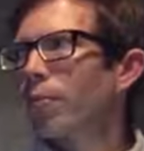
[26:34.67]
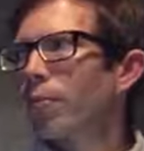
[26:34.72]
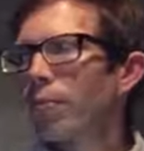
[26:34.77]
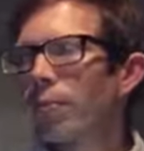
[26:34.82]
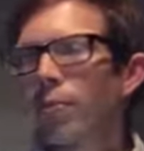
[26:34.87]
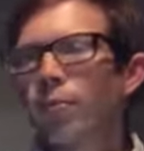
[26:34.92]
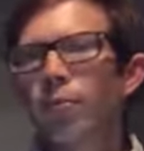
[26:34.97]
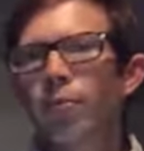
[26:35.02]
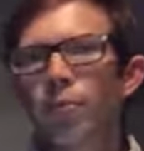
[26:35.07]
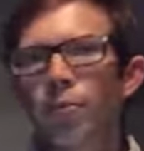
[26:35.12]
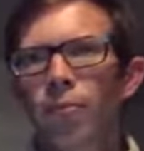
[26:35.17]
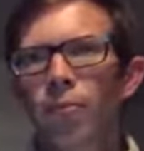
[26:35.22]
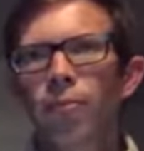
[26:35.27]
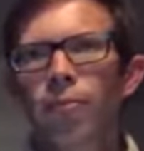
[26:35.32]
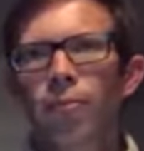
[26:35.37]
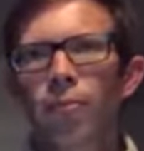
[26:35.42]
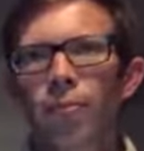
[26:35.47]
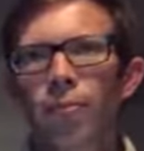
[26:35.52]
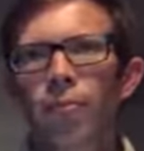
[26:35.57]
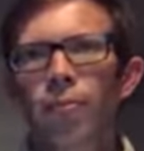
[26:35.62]

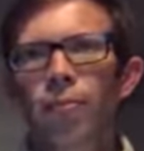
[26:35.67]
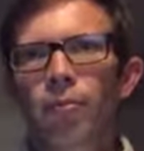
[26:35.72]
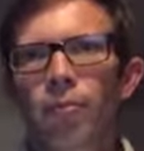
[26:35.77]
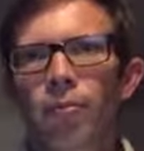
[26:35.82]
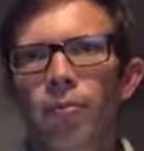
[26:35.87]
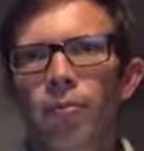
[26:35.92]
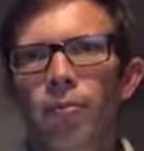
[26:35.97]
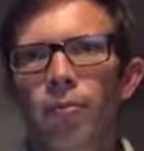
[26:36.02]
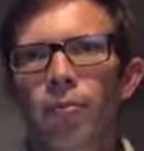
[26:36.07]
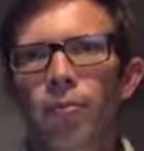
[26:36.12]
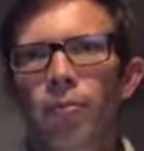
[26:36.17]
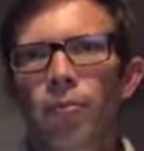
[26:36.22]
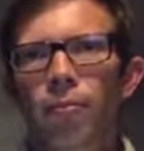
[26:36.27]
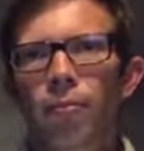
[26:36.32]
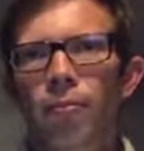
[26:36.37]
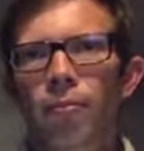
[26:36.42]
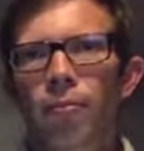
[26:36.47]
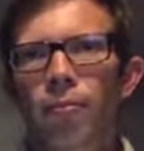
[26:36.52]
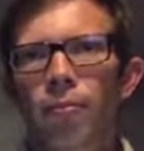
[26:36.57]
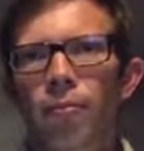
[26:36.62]

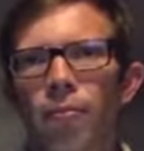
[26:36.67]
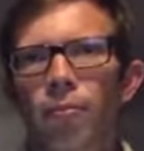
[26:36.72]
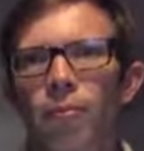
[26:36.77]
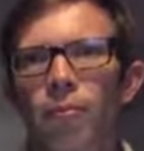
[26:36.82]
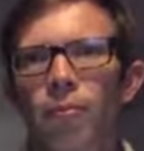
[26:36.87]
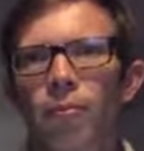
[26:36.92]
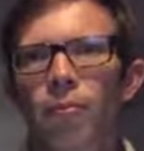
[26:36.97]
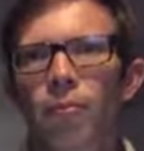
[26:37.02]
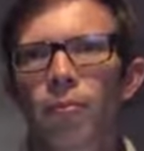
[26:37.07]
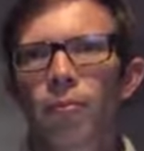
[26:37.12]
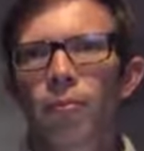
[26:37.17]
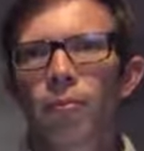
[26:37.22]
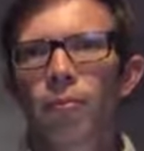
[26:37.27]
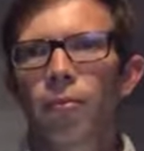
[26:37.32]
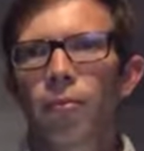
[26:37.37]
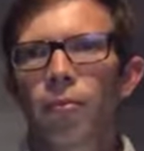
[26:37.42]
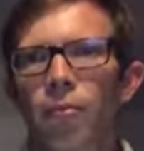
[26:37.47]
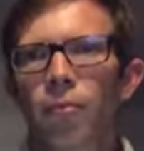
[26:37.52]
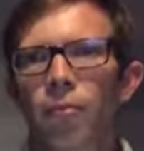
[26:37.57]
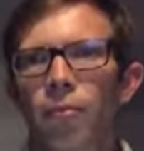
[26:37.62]

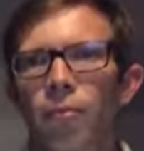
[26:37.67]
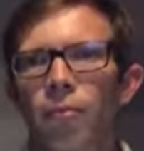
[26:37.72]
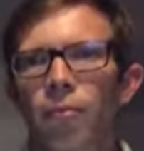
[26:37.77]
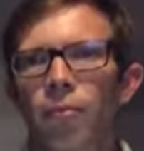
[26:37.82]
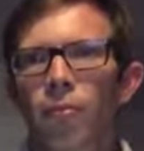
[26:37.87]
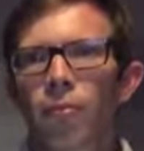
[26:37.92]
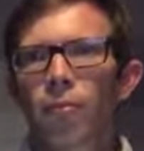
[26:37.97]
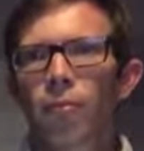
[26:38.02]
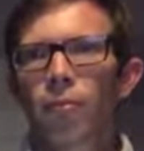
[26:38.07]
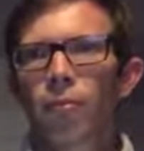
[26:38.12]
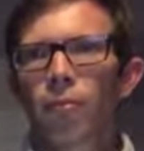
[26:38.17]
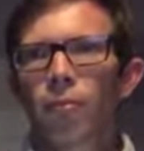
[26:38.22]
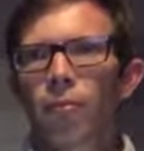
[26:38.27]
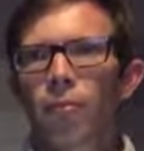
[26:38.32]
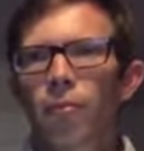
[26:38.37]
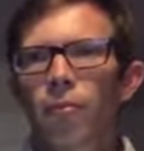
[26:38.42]
(not speaking)